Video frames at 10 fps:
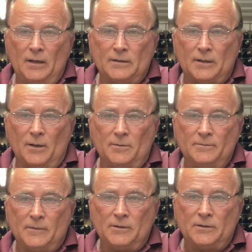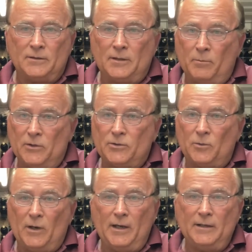So this is
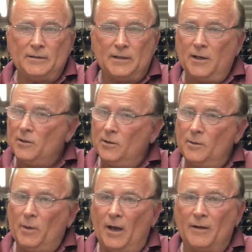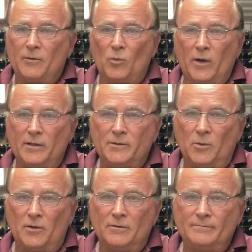Mr. Wayne saying goodbye from Wayne's
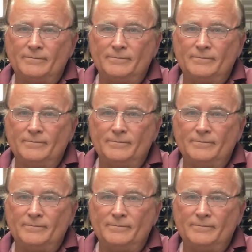World.